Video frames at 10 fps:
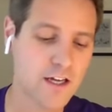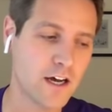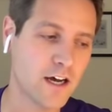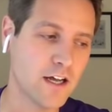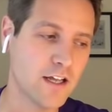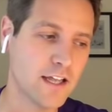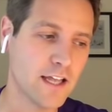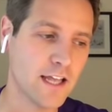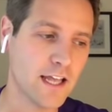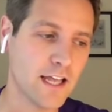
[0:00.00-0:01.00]

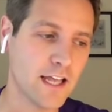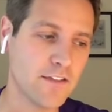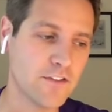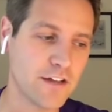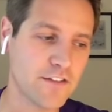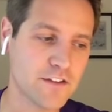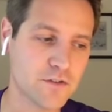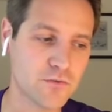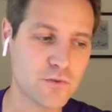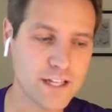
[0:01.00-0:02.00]
And I think the
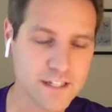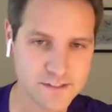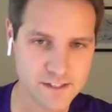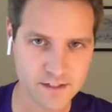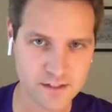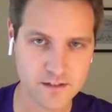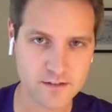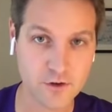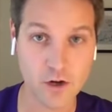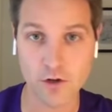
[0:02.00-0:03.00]
reason
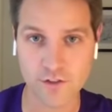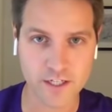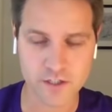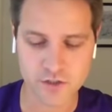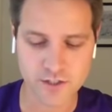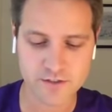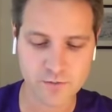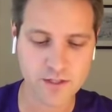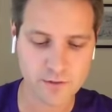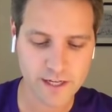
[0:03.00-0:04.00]
they're all over the country is
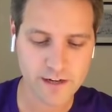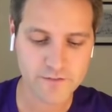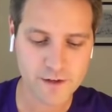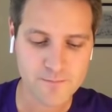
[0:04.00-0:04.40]
we have